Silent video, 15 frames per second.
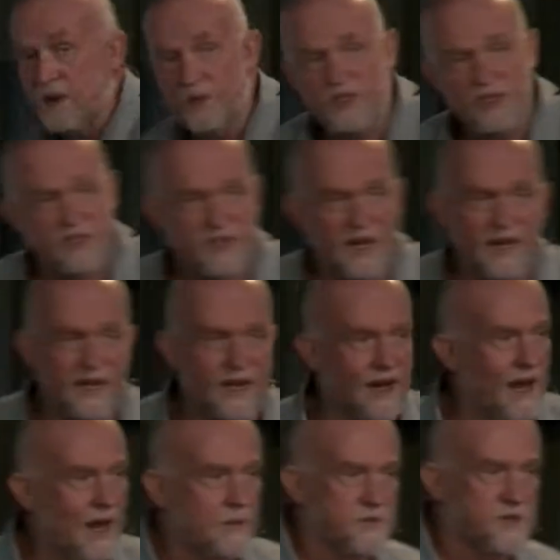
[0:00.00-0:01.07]
just taking
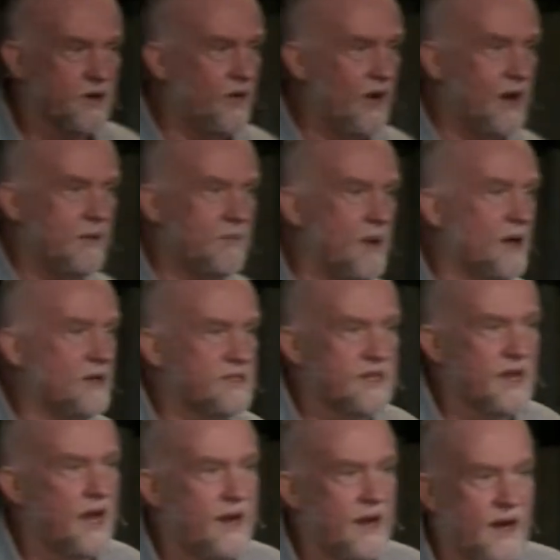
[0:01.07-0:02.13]
laps around Mount
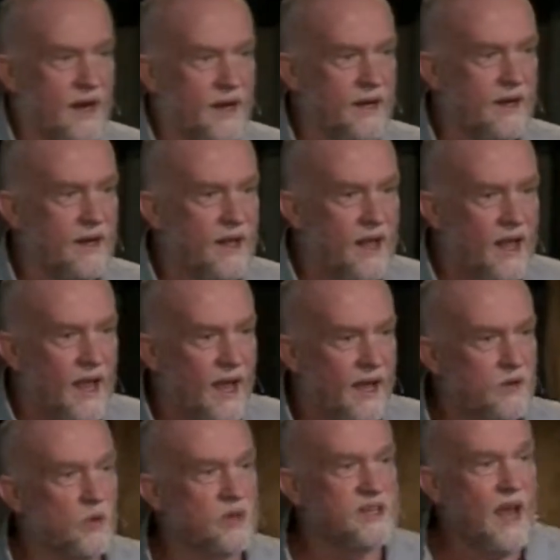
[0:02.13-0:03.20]
Sinai. It
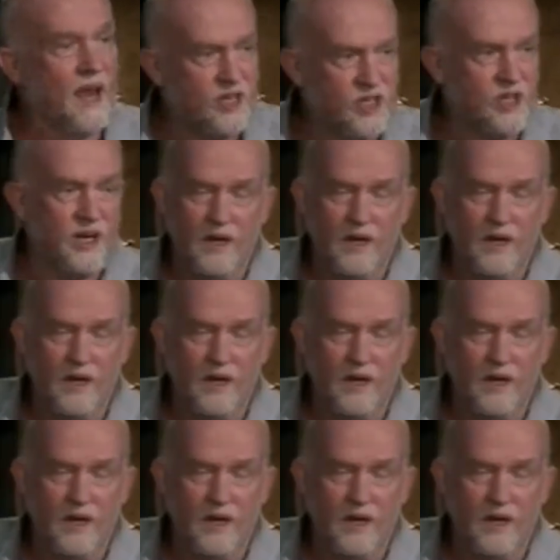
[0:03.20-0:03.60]
was actually a